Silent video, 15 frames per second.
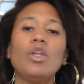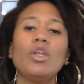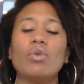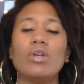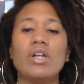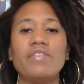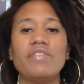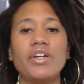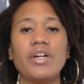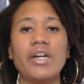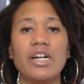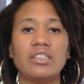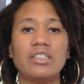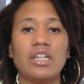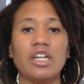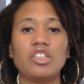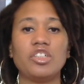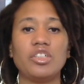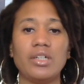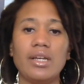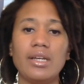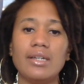Whatever your hair
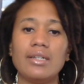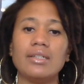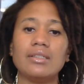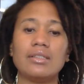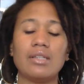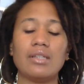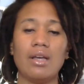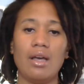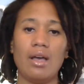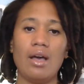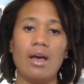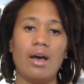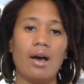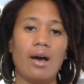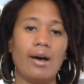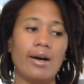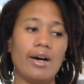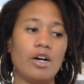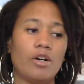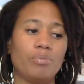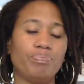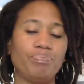texture is.
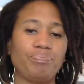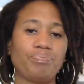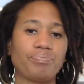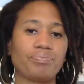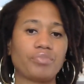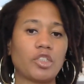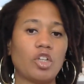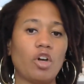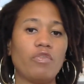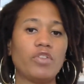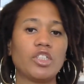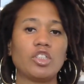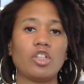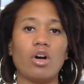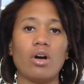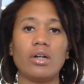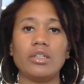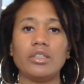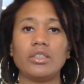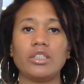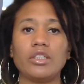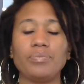So for
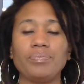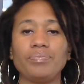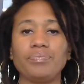starters,